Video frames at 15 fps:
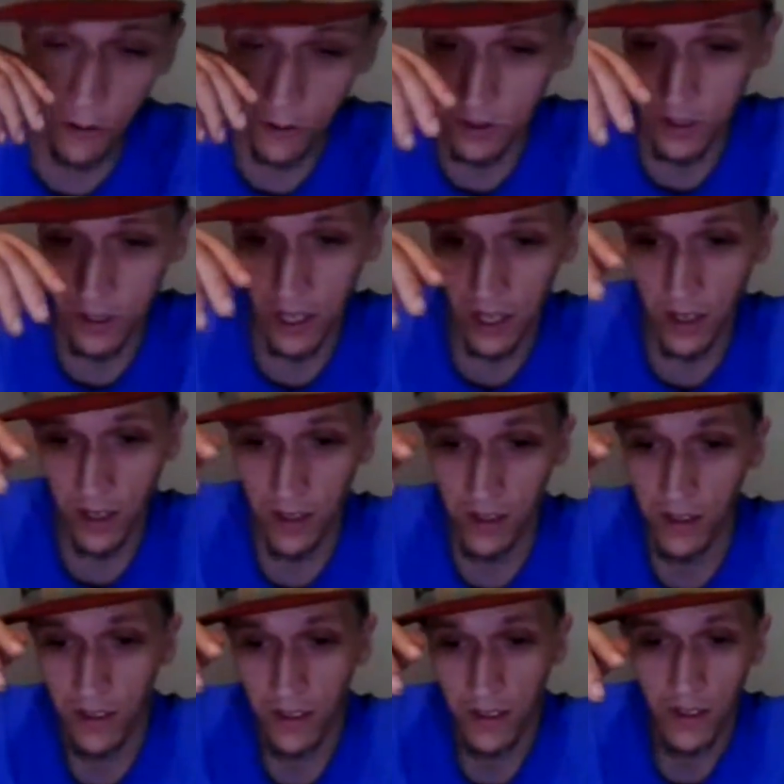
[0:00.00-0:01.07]
hours a day.
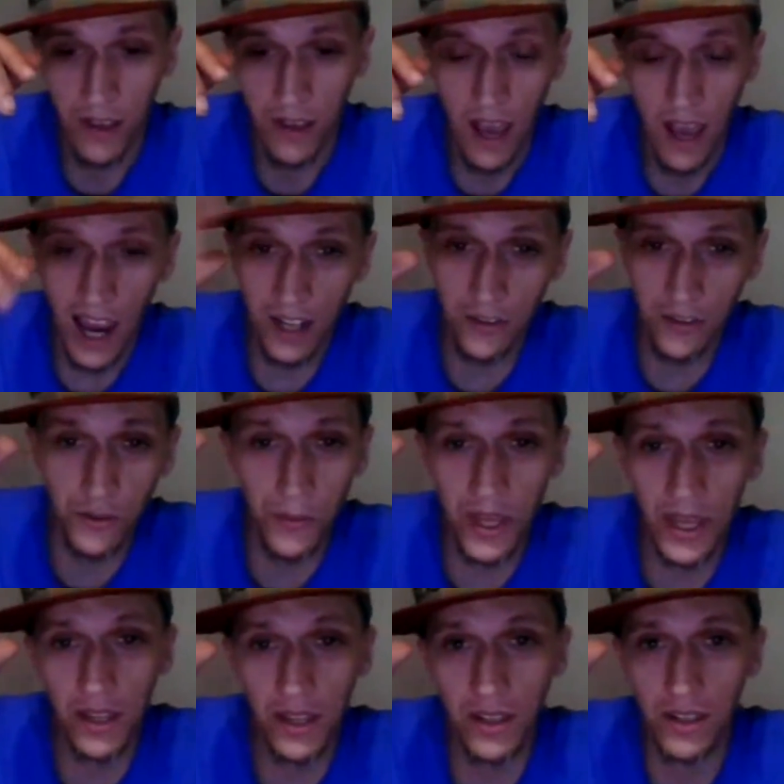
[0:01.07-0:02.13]
I do
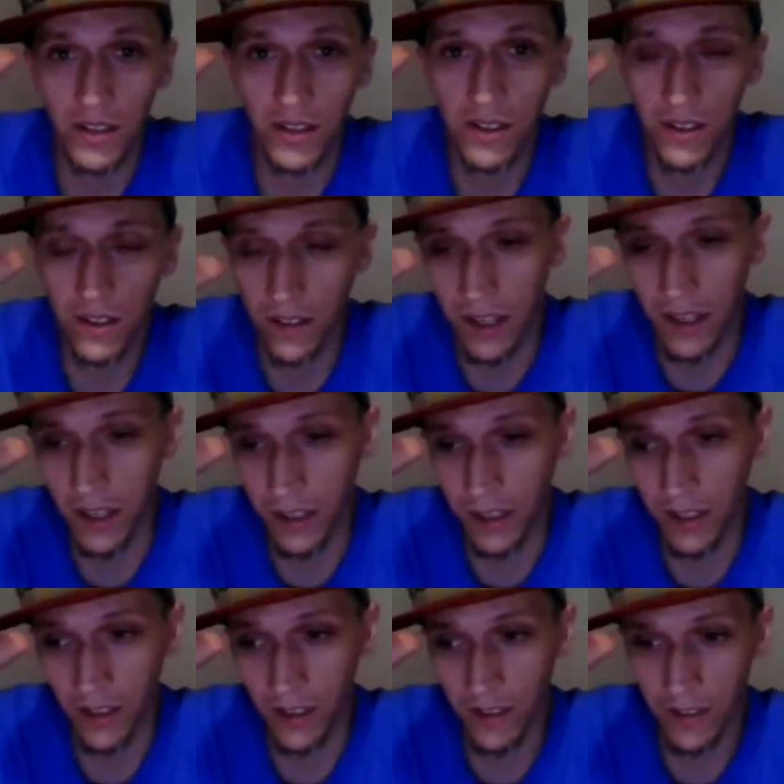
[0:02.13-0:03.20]
make
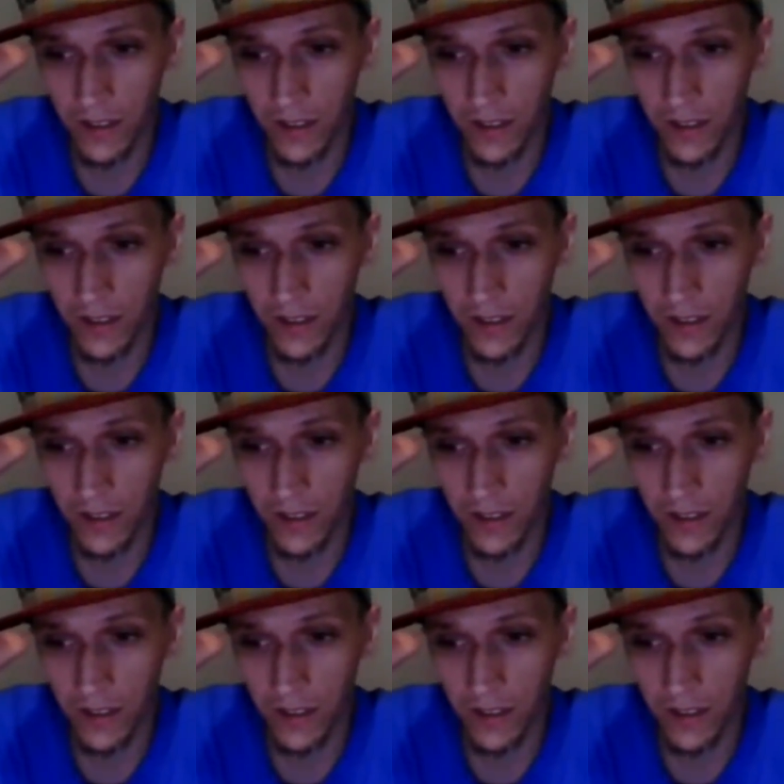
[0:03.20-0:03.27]
like